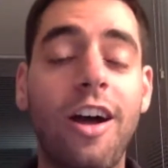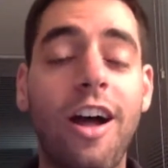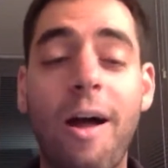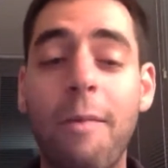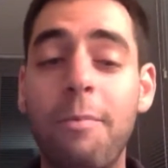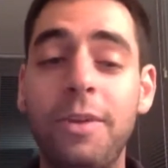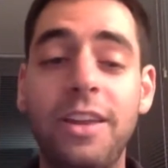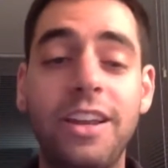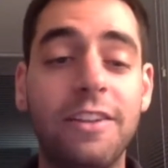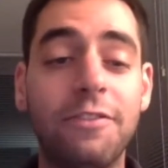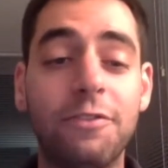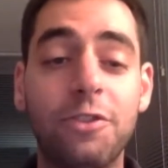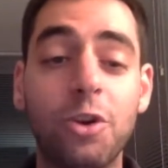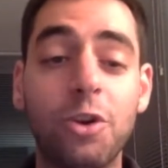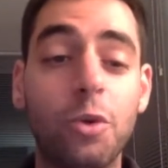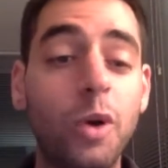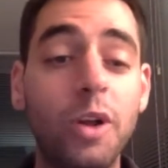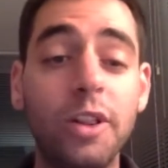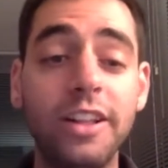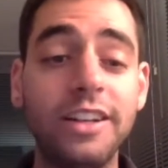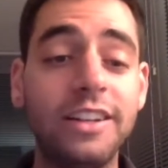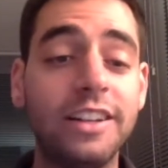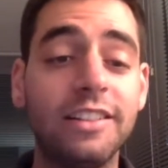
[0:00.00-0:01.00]
If they're
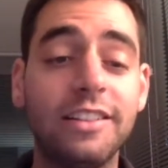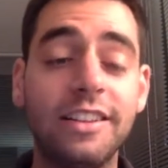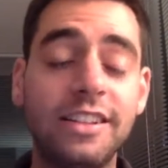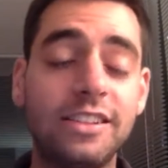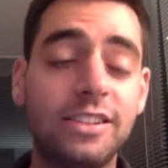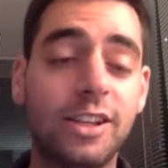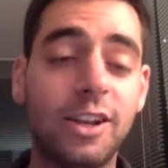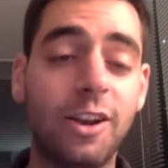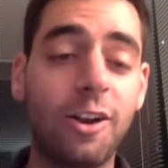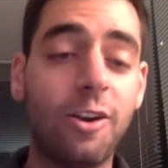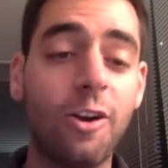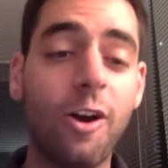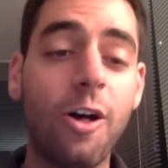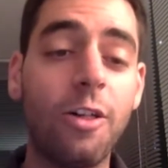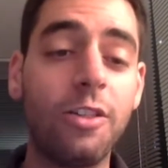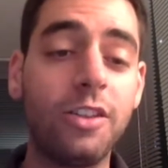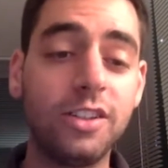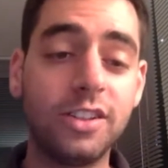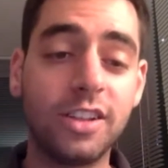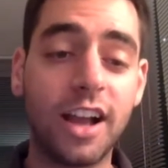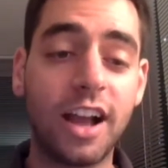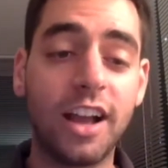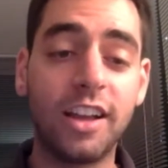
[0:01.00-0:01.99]
willing to listen on all
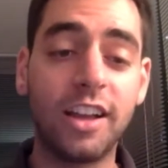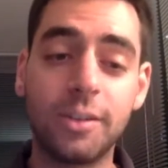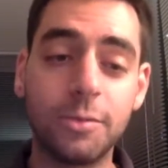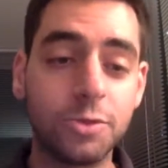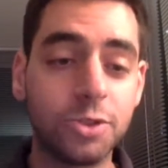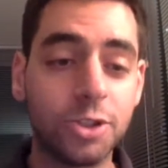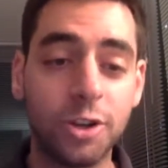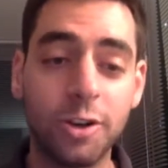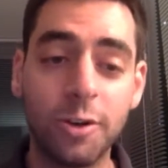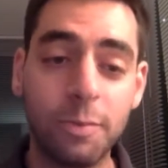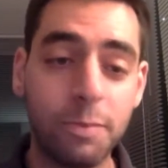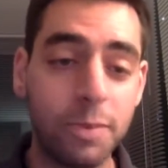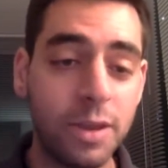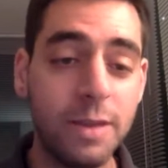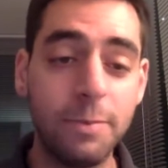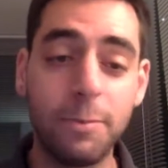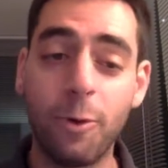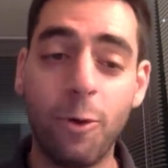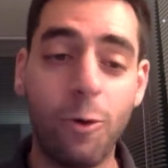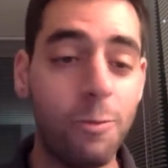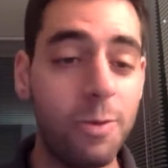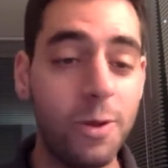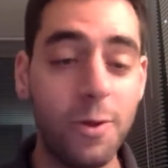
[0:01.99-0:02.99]
these guys, I'm sure
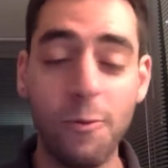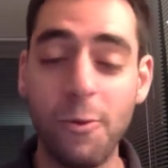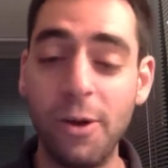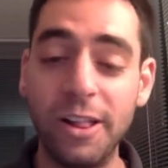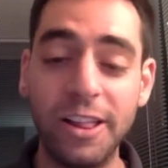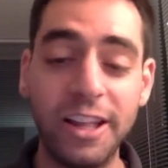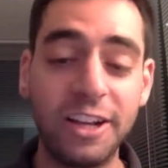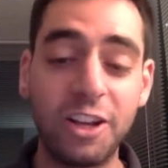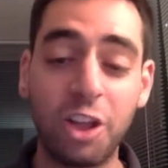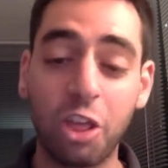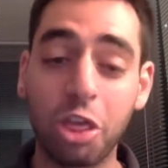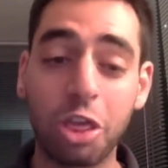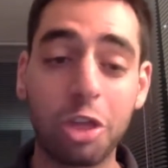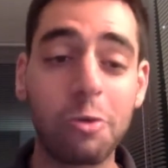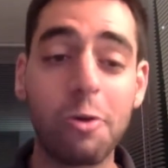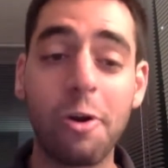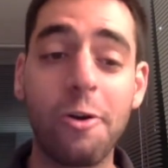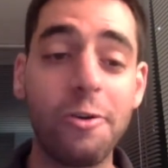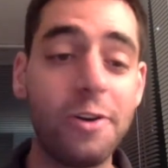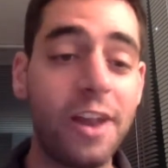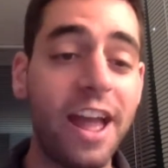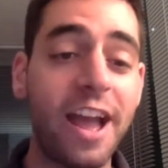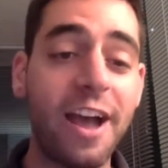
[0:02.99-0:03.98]
people will be willing to
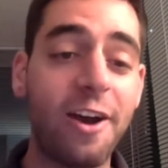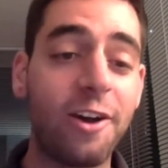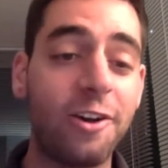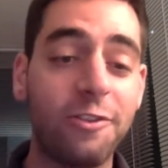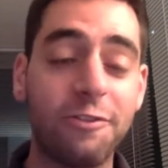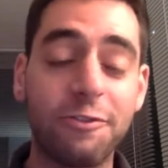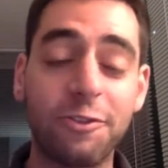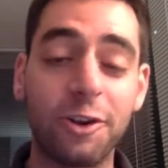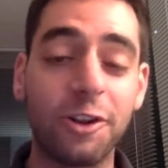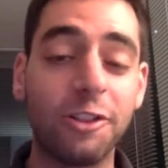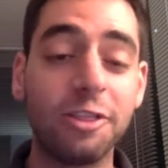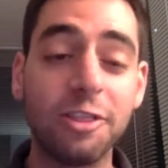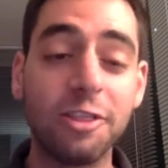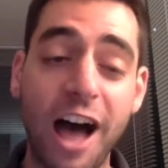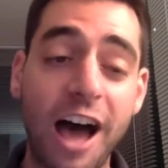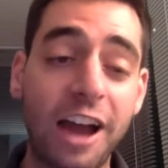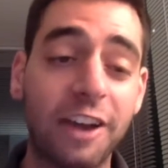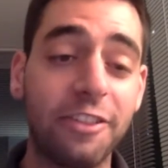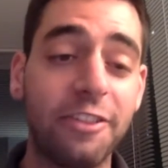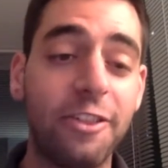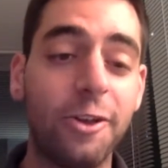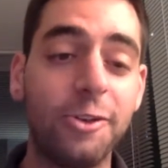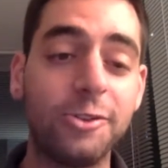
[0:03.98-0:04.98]
throw down for a lot
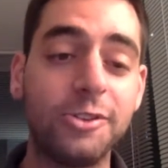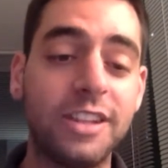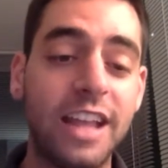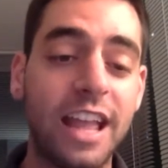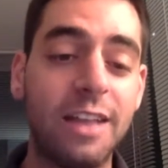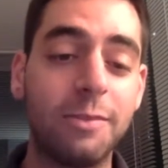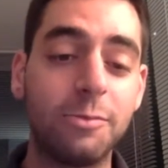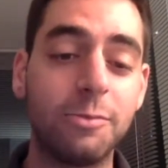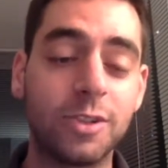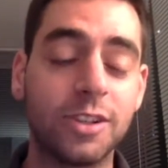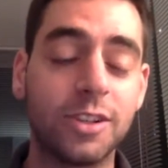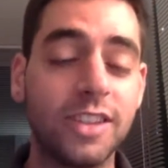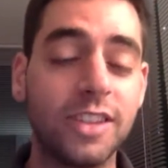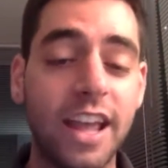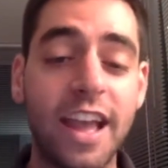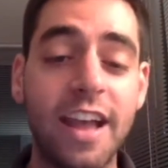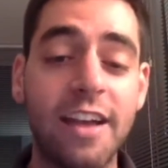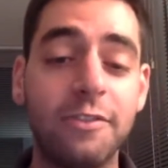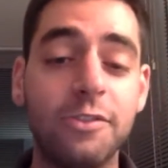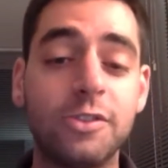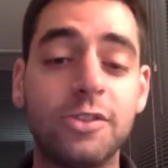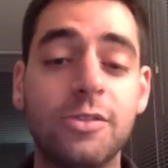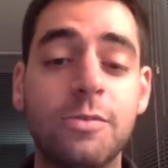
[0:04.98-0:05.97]
of those names because they
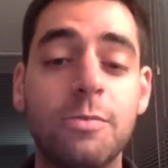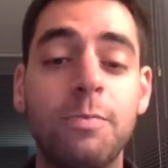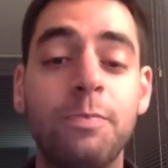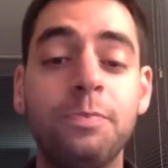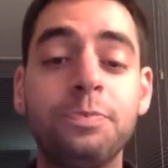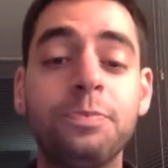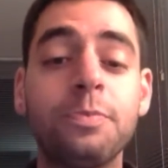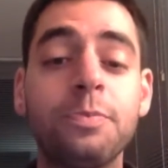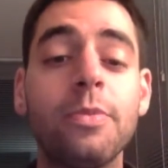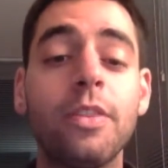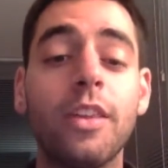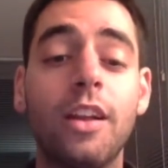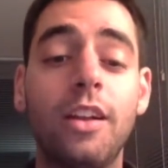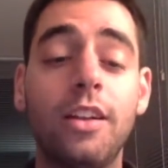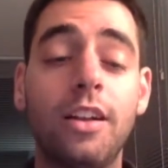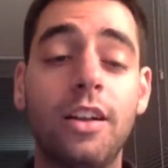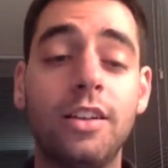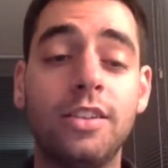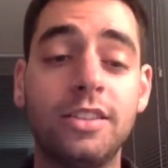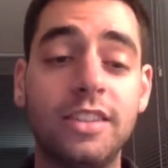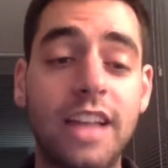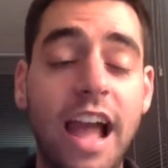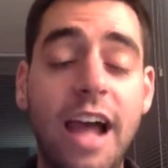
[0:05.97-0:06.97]
have some
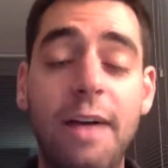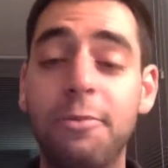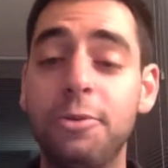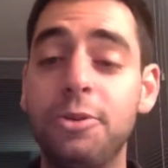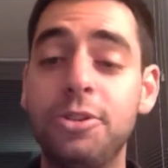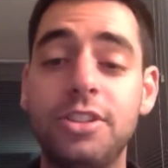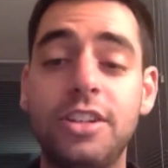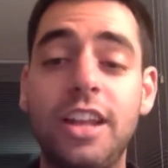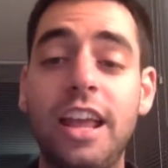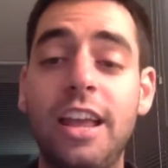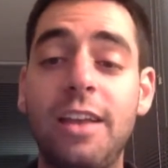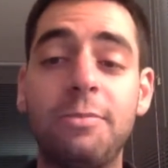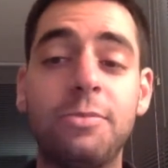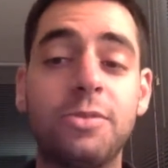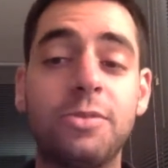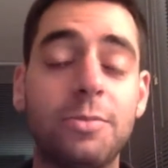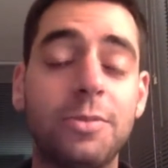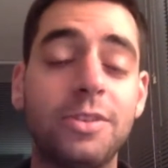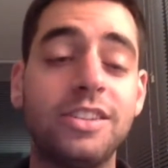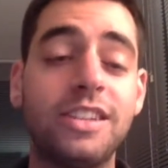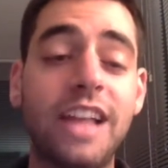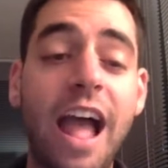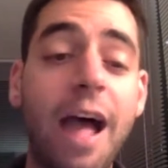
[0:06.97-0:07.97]
established names,
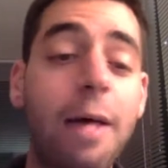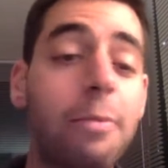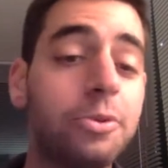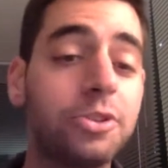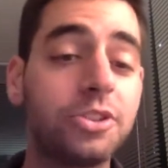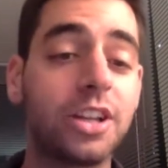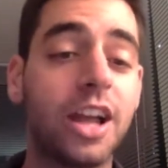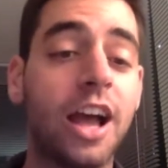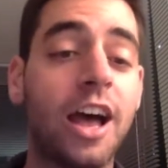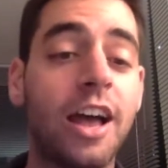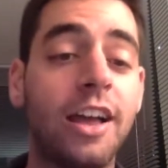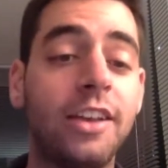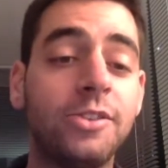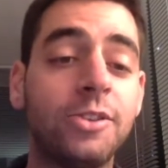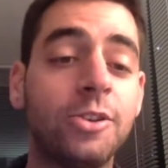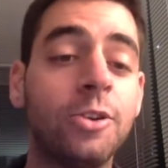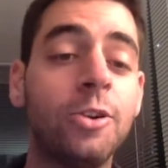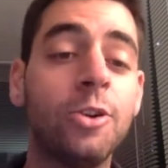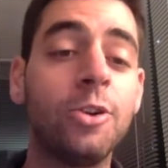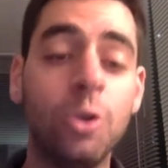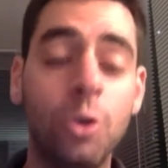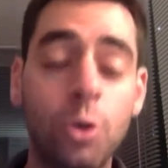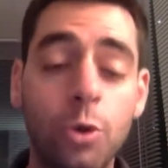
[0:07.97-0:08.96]
some established guys
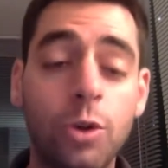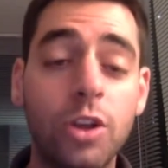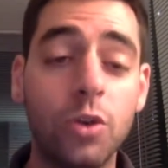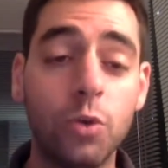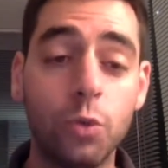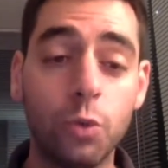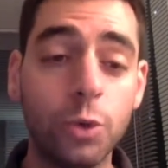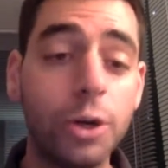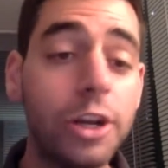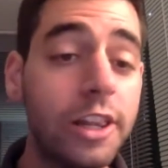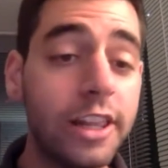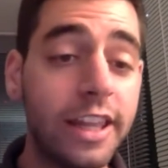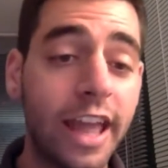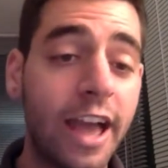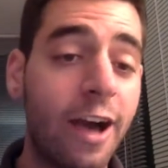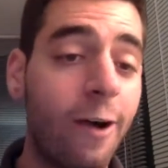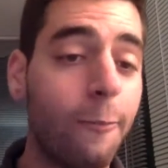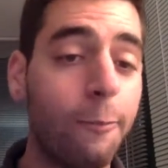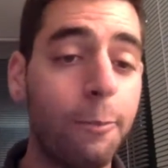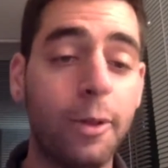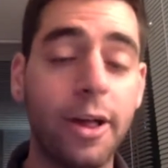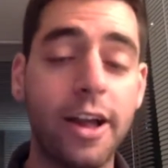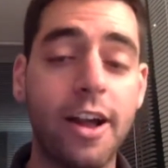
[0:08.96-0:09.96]
who can really
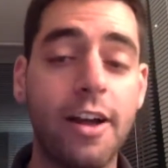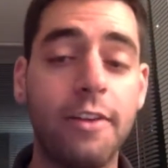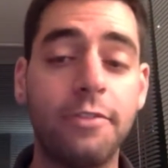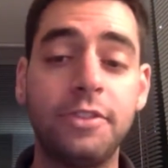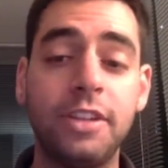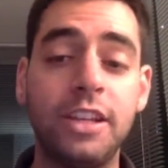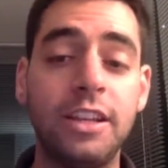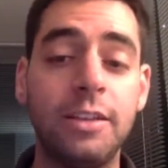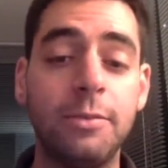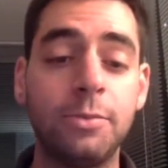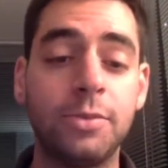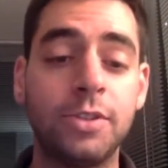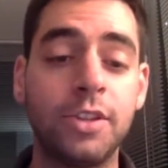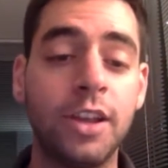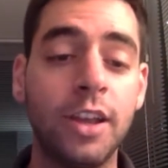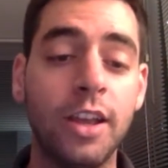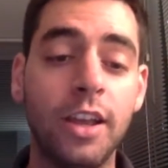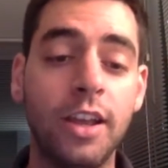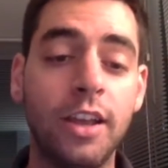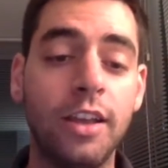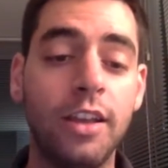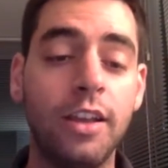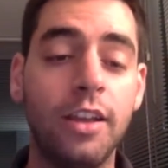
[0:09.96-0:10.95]
help playoff teams
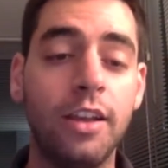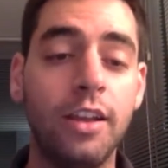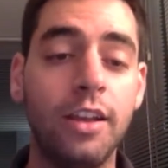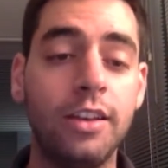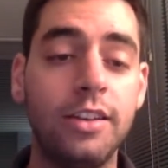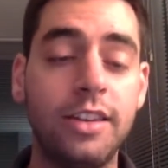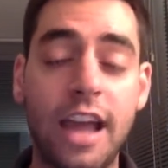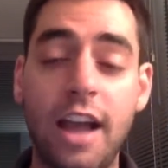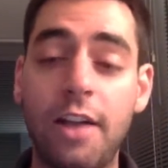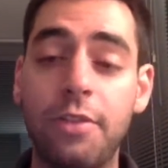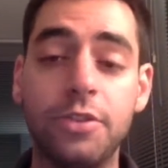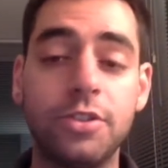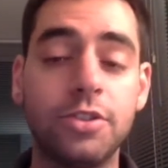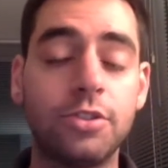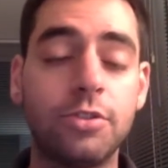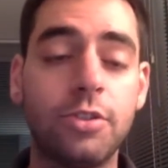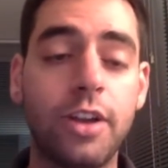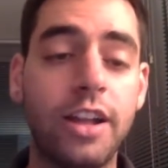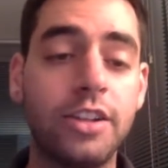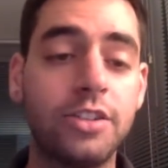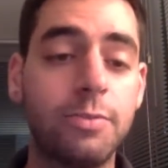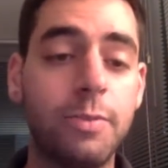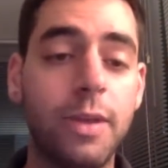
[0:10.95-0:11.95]
down the
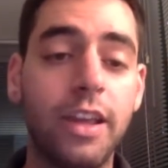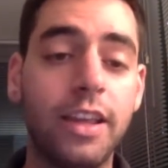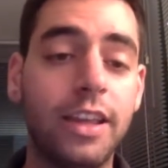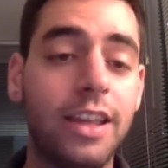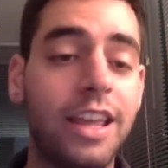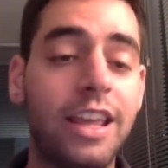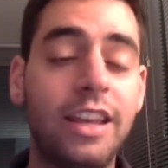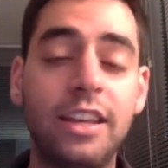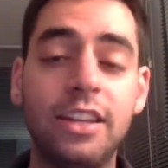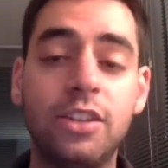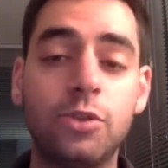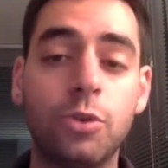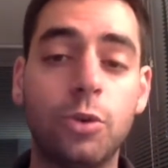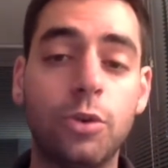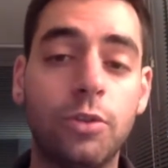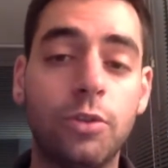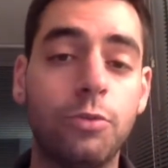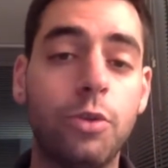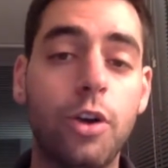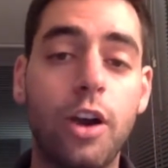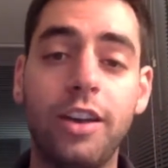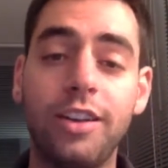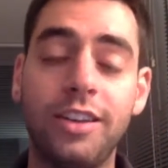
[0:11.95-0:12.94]
stretch make any sort
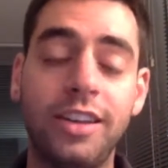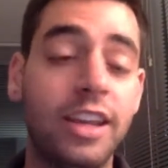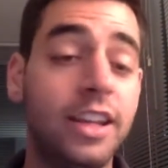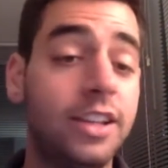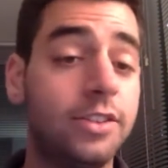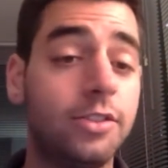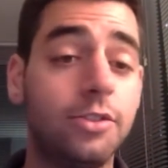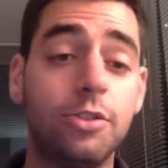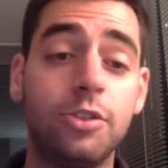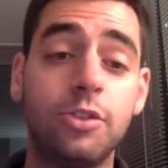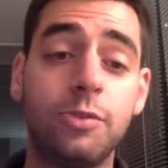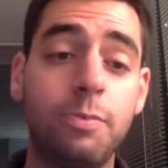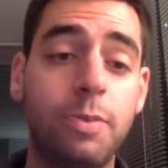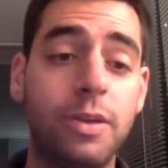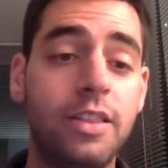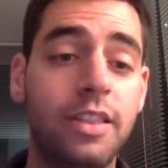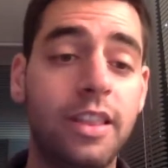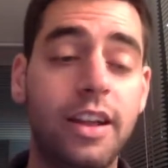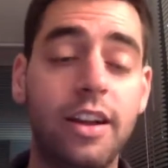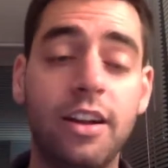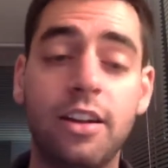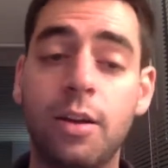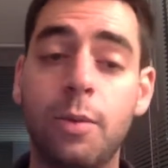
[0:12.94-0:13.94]
of run. Kinsler's been
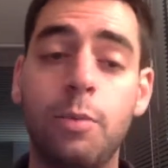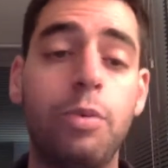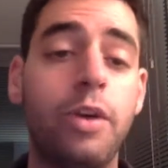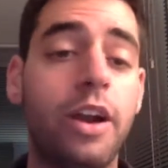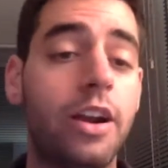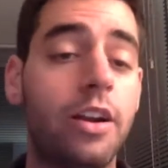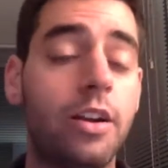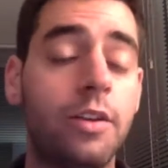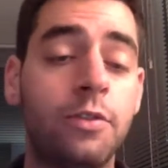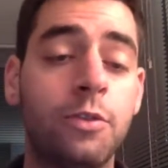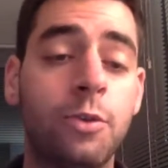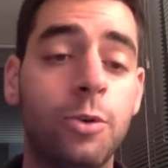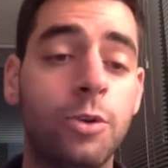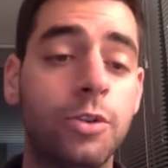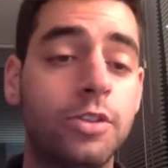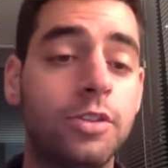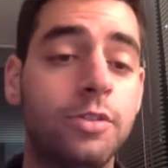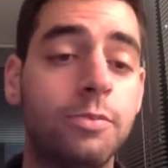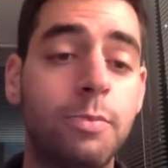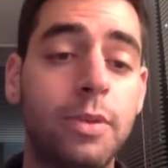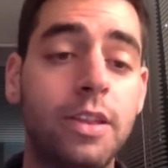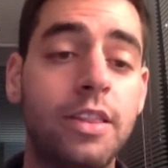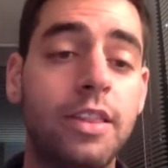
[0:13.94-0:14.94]
there. Cabrera, of course,
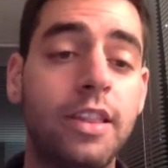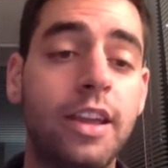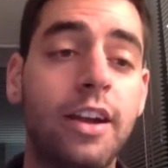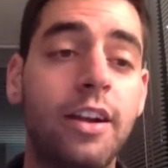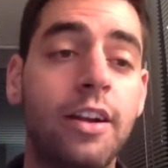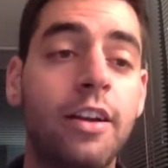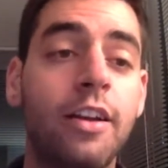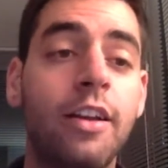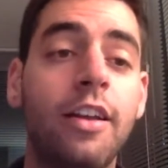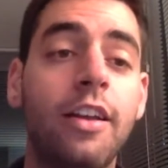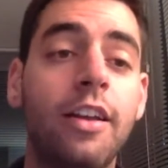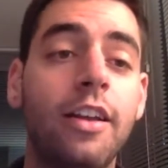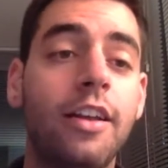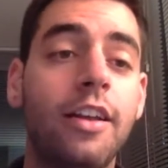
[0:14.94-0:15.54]
has been there.